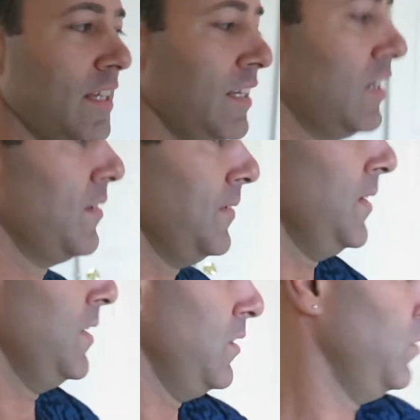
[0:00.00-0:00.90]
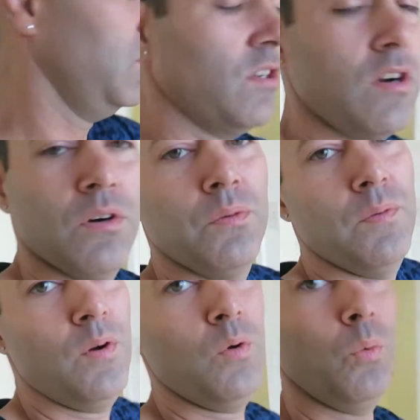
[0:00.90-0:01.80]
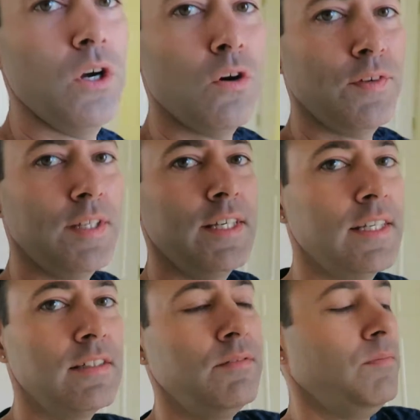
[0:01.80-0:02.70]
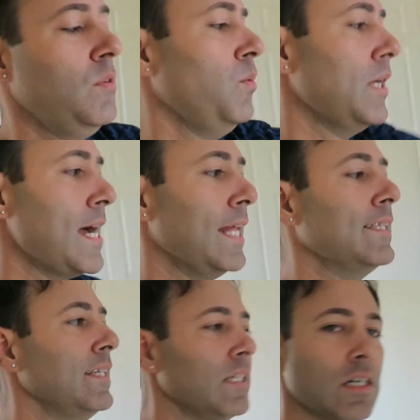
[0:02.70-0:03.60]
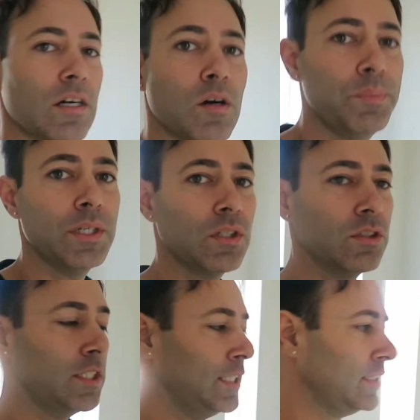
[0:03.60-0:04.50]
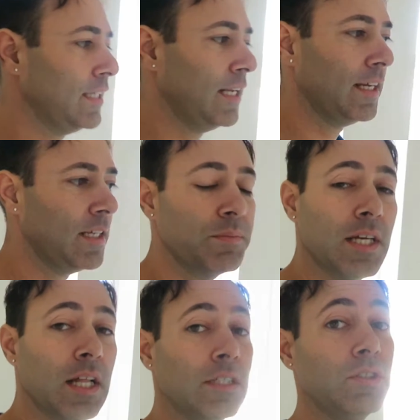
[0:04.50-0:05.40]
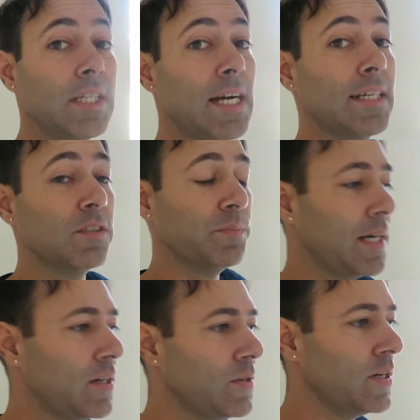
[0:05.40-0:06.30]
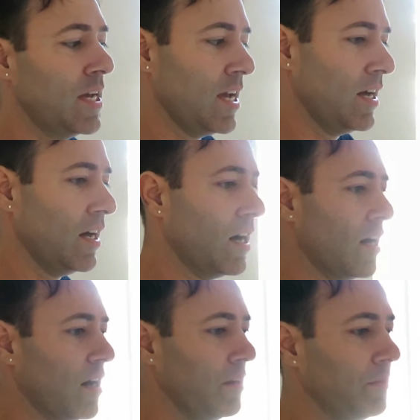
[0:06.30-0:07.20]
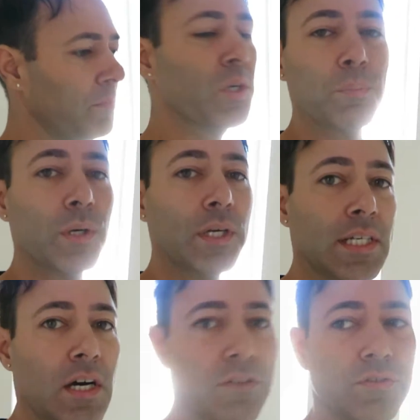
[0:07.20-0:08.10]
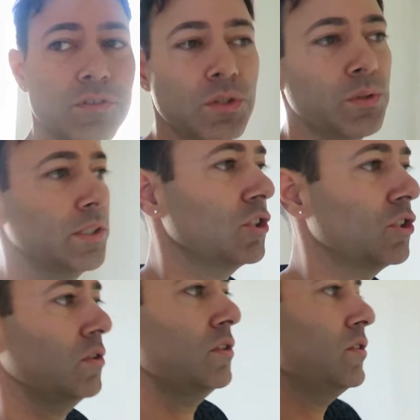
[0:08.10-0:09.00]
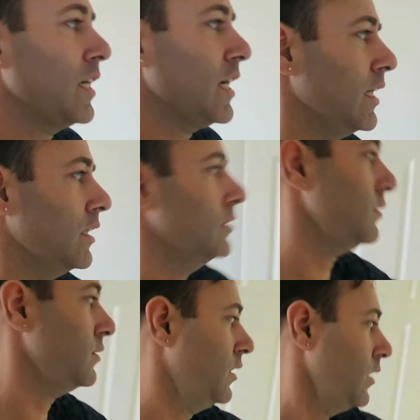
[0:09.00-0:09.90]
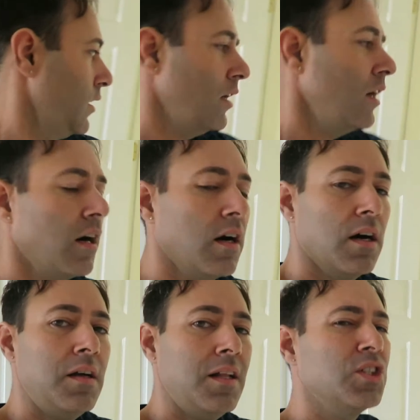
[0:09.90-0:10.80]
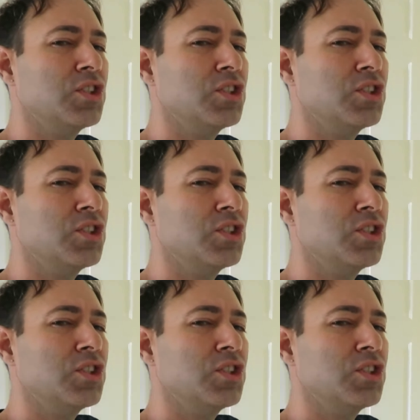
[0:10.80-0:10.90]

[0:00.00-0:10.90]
hey y'all. So we're over here. We at the building that I kept telling you guys about. I'm gonna bring y'all through and show you guys a